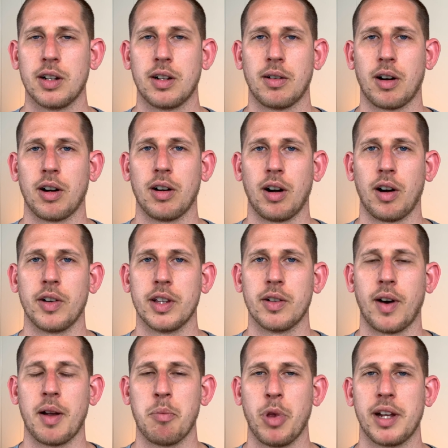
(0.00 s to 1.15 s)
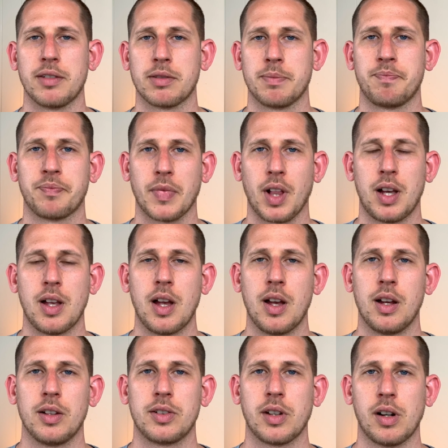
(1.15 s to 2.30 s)
are in the right place.
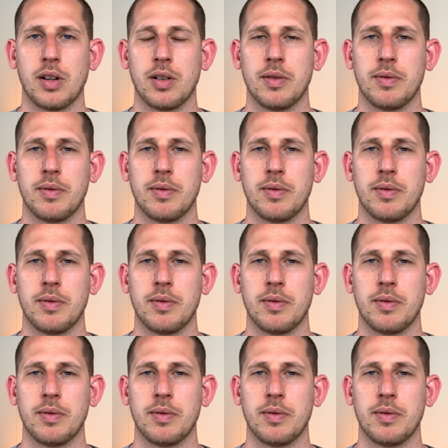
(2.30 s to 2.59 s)
So